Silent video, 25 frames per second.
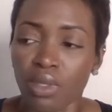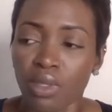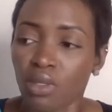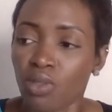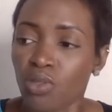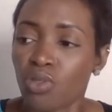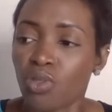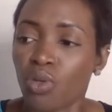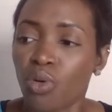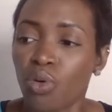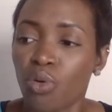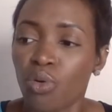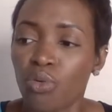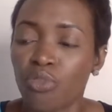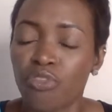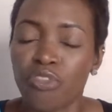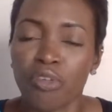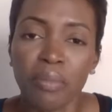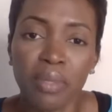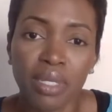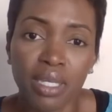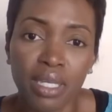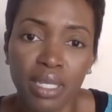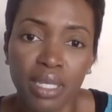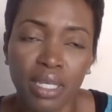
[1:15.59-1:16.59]
So for
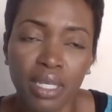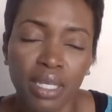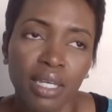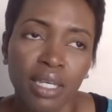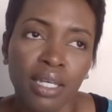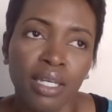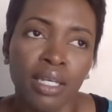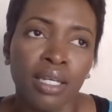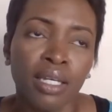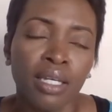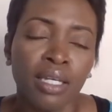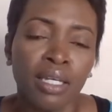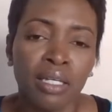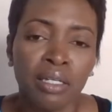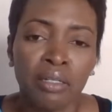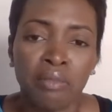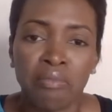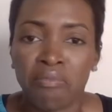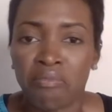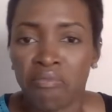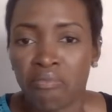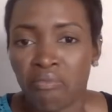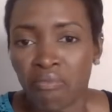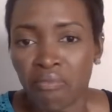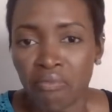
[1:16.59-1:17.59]
me,
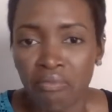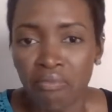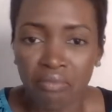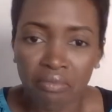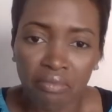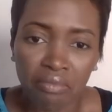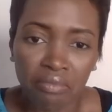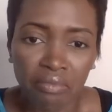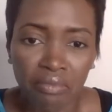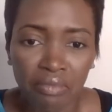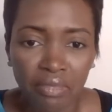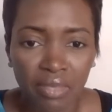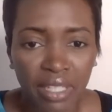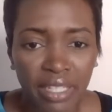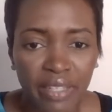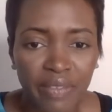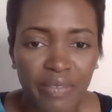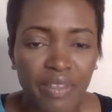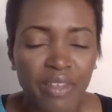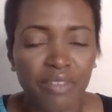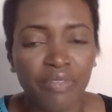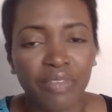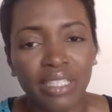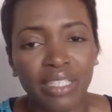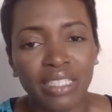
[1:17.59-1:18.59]

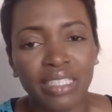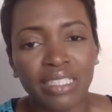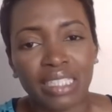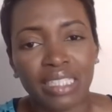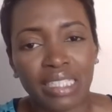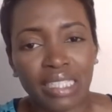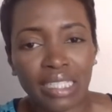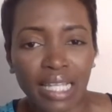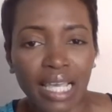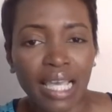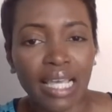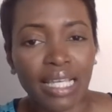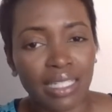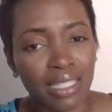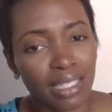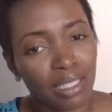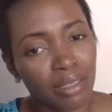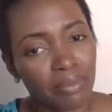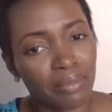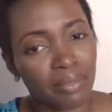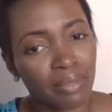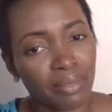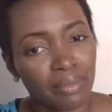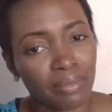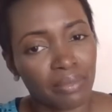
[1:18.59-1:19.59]
even if I didn't end
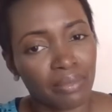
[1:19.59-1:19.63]
up